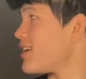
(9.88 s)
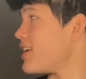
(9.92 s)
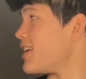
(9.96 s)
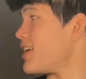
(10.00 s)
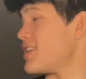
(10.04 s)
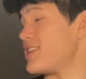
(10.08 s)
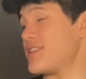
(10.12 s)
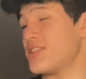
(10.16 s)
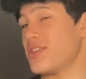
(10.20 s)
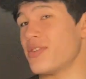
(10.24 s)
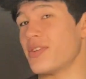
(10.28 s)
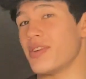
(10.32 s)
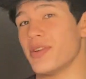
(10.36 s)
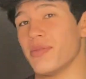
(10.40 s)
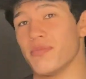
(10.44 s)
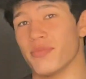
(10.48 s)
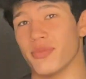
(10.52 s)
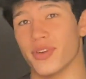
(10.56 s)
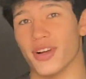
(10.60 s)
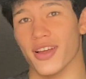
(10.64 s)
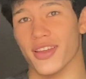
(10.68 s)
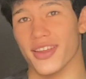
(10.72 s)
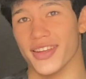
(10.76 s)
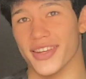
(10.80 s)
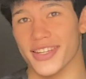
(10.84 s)
as you can
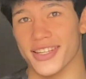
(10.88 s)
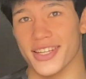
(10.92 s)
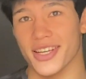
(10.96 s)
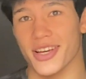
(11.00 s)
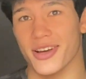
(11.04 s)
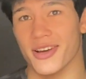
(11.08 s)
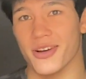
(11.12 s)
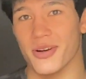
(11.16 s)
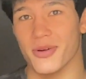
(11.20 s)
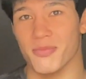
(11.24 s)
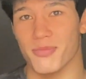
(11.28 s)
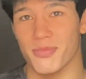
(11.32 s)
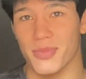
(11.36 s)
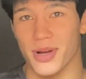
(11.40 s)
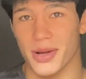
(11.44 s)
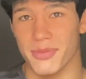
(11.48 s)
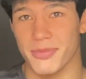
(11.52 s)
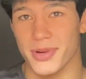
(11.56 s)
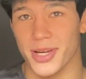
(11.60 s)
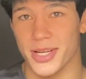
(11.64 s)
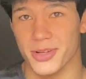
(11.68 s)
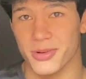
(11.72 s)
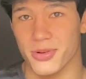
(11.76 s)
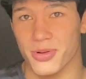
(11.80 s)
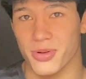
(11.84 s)
probably tell by
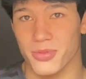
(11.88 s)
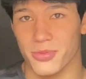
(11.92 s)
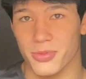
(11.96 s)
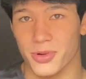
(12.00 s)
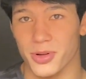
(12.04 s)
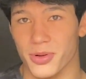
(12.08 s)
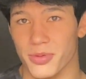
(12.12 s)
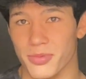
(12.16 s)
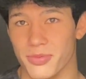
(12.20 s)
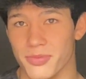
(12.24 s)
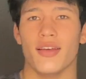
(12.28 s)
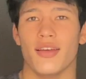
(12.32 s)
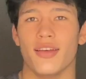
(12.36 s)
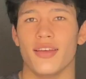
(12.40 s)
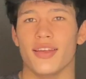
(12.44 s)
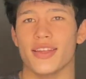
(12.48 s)
my dorm room.